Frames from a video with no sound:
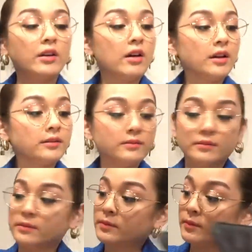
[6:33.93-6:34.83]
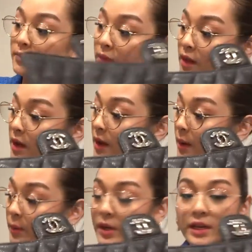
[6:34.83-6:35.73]
on,
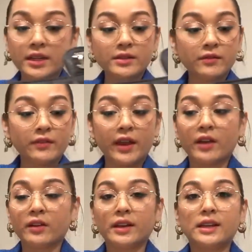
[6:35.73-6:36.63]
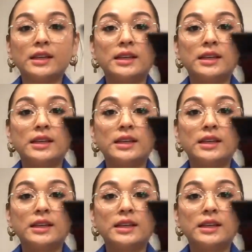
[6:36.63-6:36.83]
but it is very